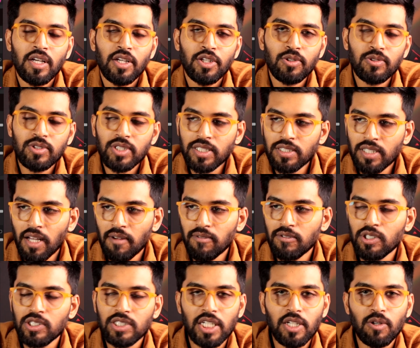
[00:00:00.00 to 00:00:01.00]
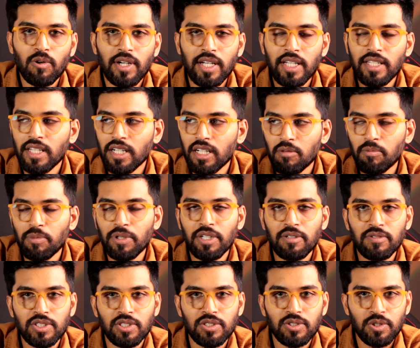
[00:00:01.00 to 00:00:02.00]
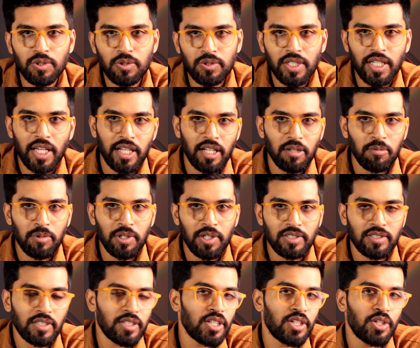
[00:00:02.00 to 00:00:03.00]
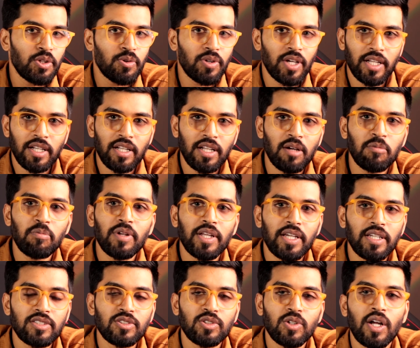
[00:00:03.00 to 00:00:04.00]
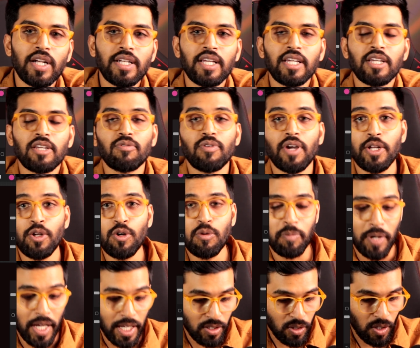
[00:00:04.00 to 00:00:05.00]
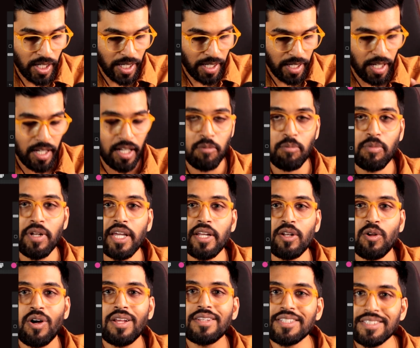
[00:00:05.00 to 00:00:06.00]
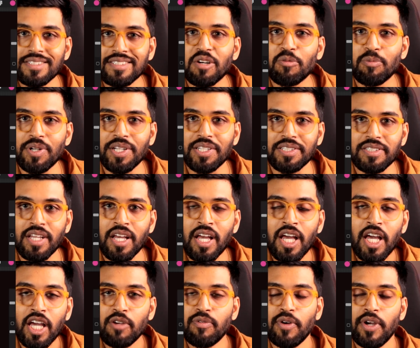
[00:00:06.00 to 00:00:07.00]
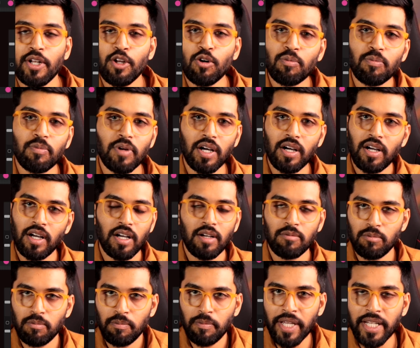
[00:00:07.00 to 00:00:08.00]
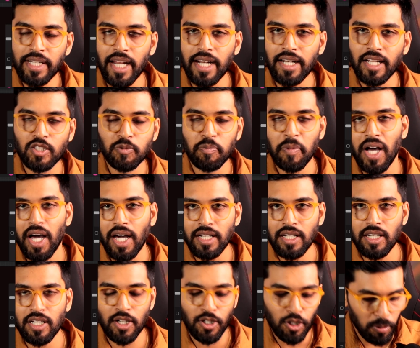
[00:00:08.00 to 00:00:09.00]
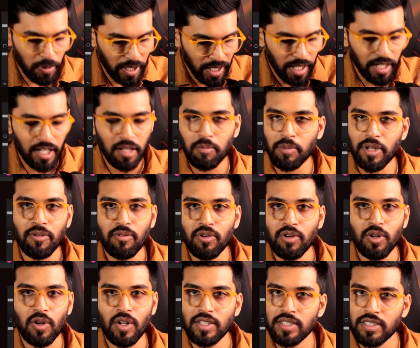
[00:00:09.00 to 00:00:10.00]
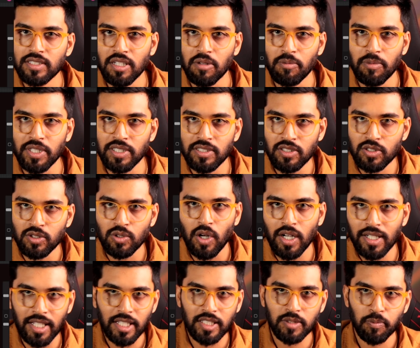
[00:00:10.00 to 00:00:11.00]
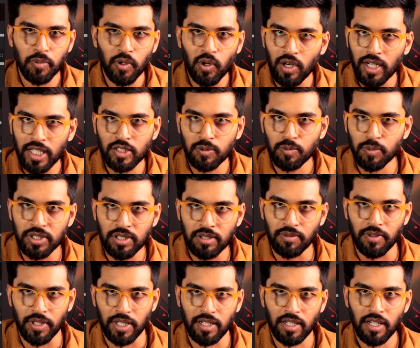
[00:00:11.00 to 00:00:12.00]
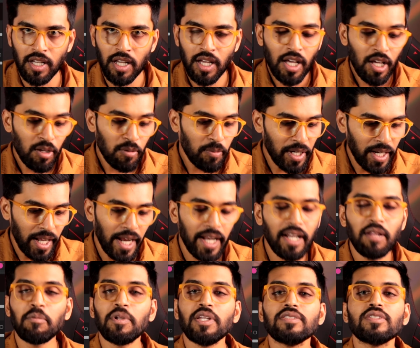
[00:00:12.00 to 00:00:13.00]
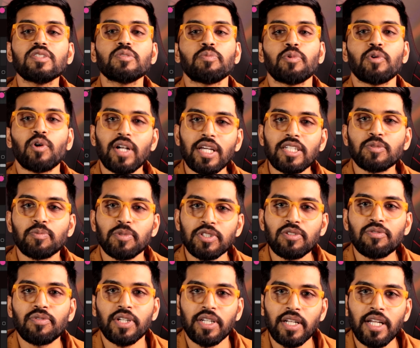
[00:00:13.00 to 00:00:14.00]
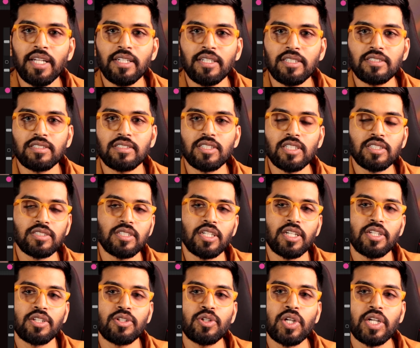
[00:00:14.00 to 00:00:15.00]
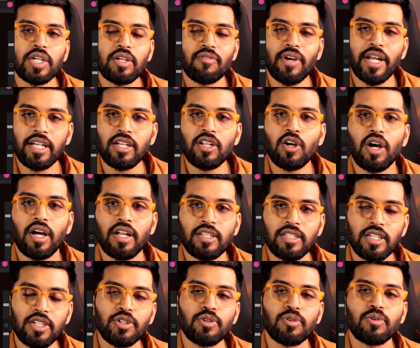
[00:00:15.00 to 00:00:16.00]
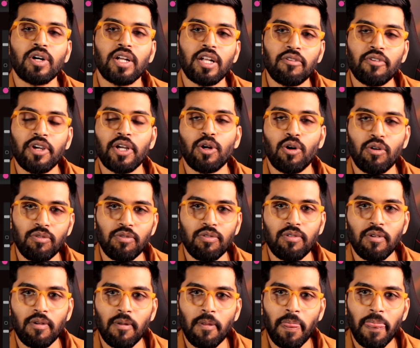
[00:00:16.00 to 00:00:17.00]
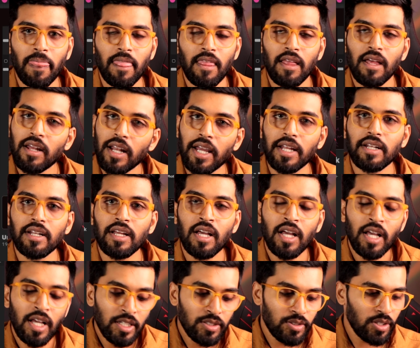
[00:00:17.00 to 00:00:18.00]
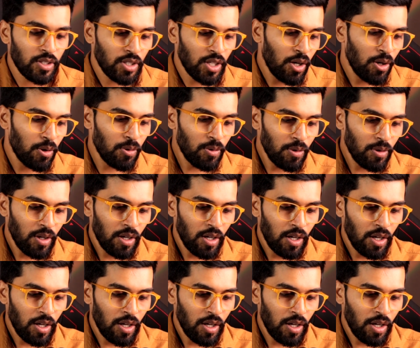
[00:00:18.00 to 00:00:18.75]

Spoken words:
you just have to check only the company which is using AWS, and then you can apply. It's not like if I know Python, I can apply in all these companies. If I know Big Data, Spark, Hadoop, I can apply for all these companies. It's not like product specific. But AWS is product specific, right? It's just a unique vendor that you are aware of. Right. So now,